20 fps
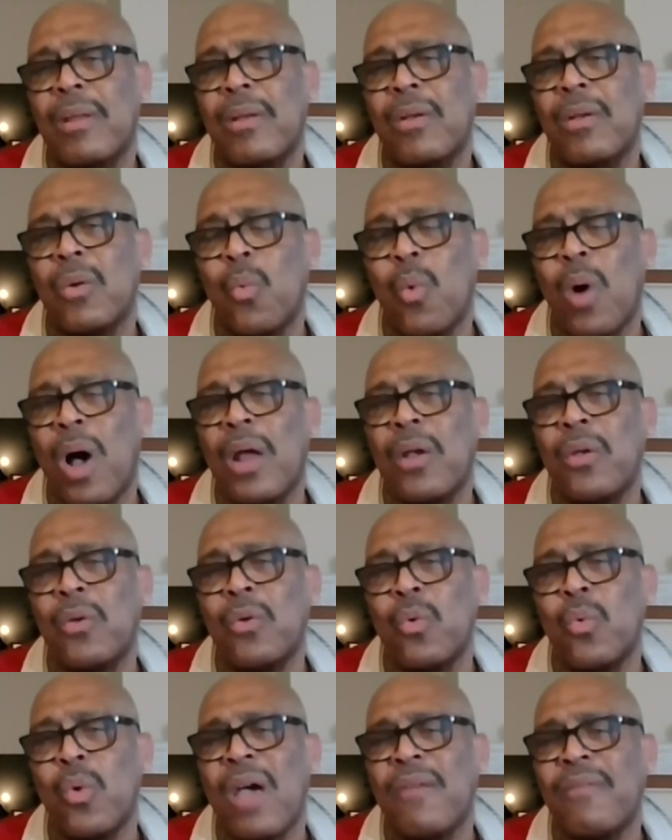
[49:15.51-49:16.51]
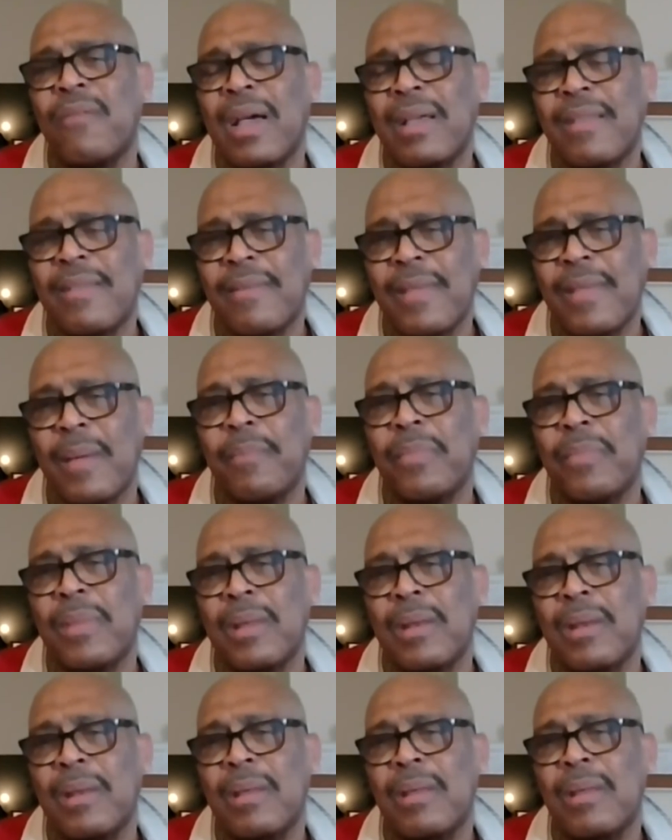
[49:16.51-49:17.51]
the one who we have
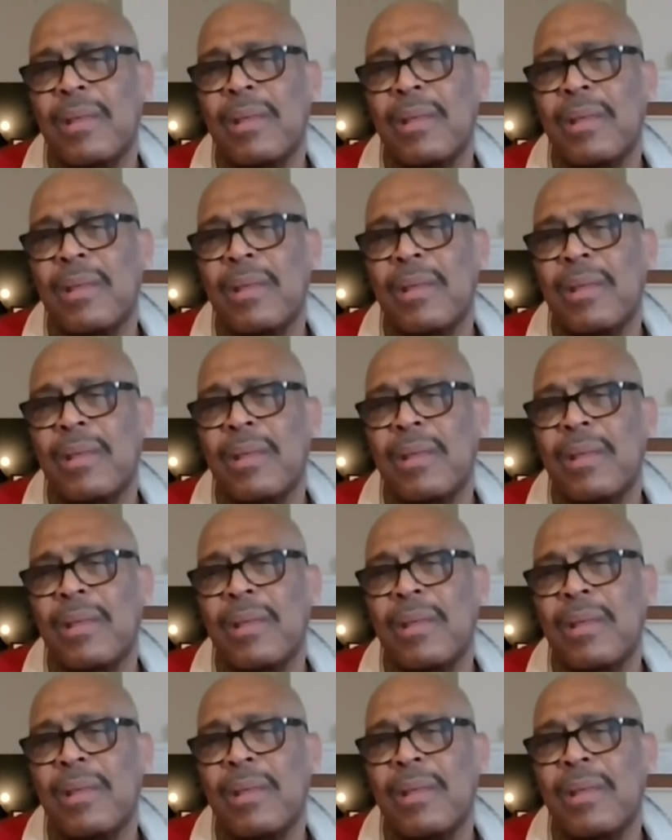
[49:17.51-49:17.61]
accepted